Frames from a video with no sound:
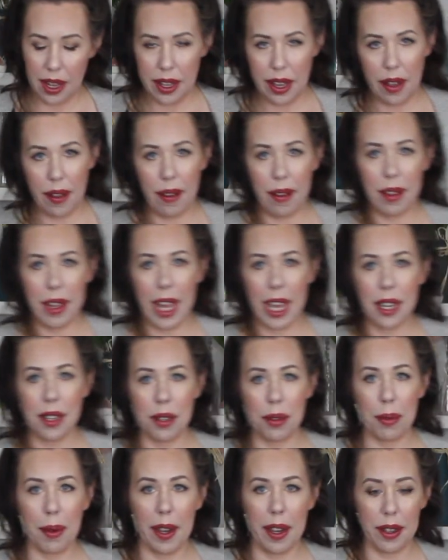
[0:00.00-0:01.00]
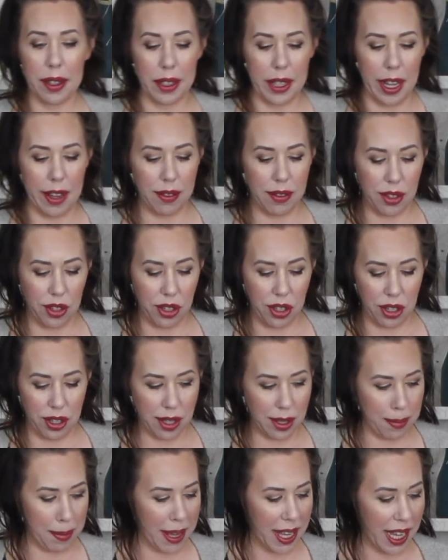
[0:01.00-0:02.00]
Now I like to wear gloves
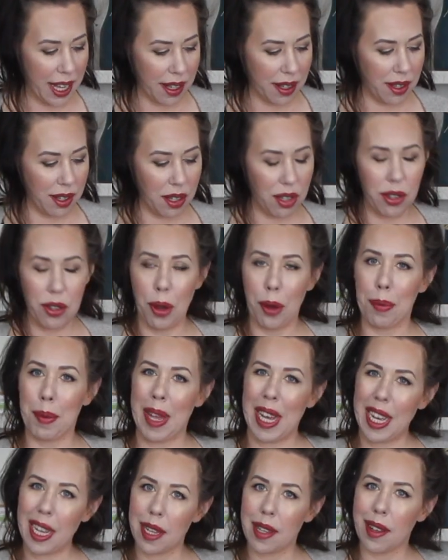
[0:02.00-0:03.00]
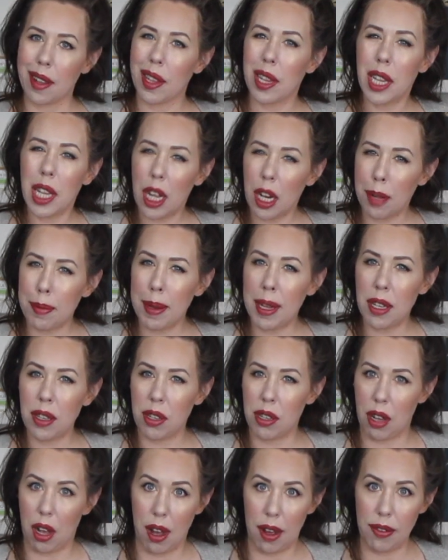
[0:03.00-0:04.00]
just because the soap is a little bit
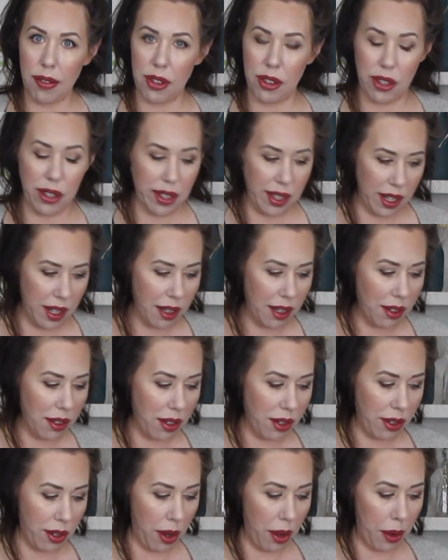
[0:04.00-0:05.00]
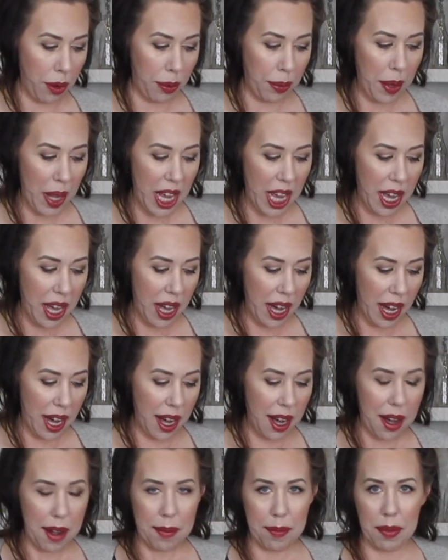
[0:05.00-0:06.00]
soft still, so
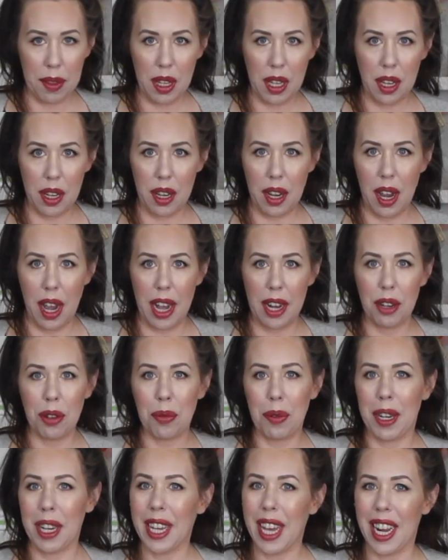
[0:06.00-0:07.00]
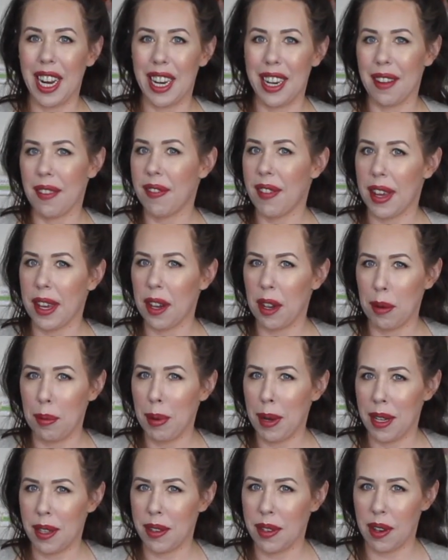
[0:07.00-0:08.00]
I don't want to get any
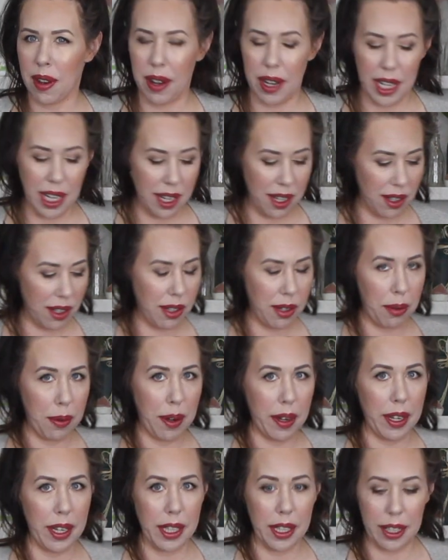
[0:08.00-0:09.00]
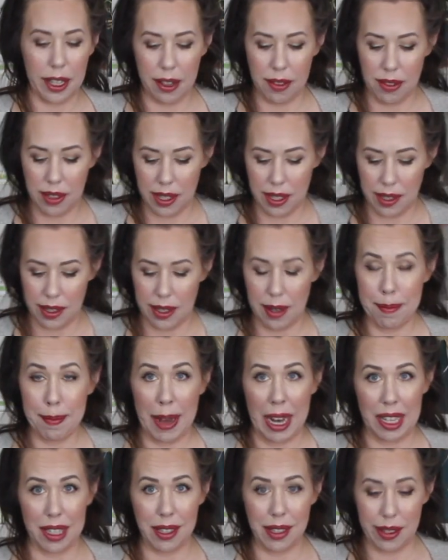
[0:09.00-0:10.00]
fingerprints on it, so wearing gloves is a
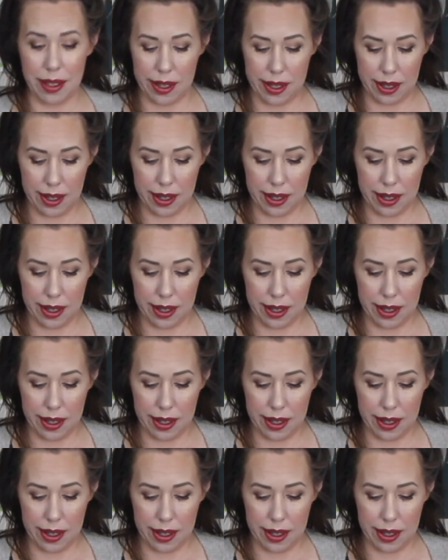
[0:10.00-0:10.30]
must.